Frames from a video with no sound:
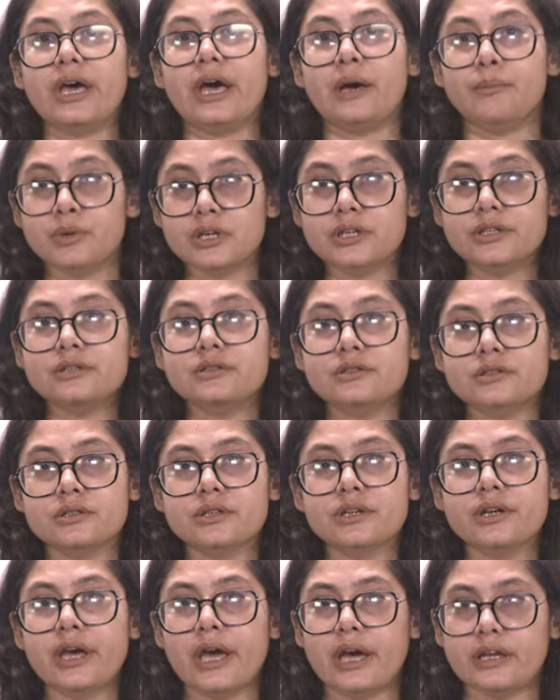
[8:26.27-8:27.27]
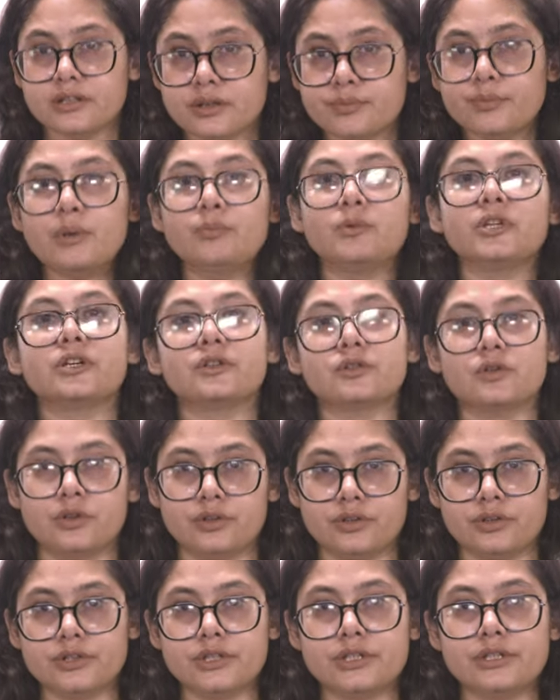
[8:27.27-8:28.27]
appellant and the public
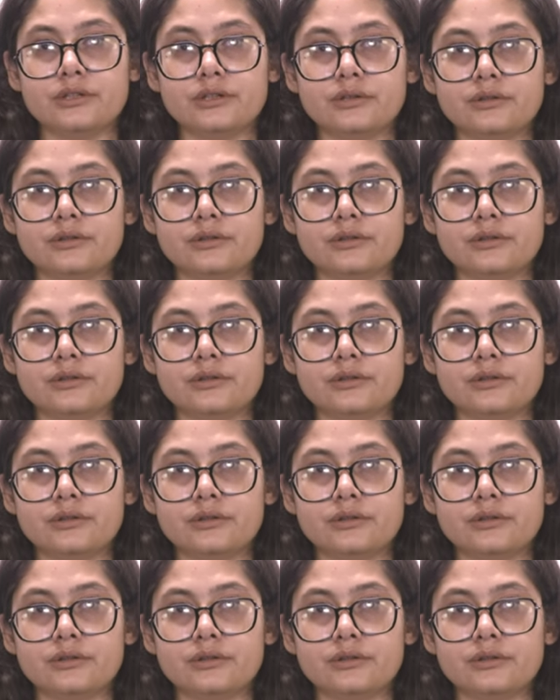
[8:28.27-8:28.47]
authority.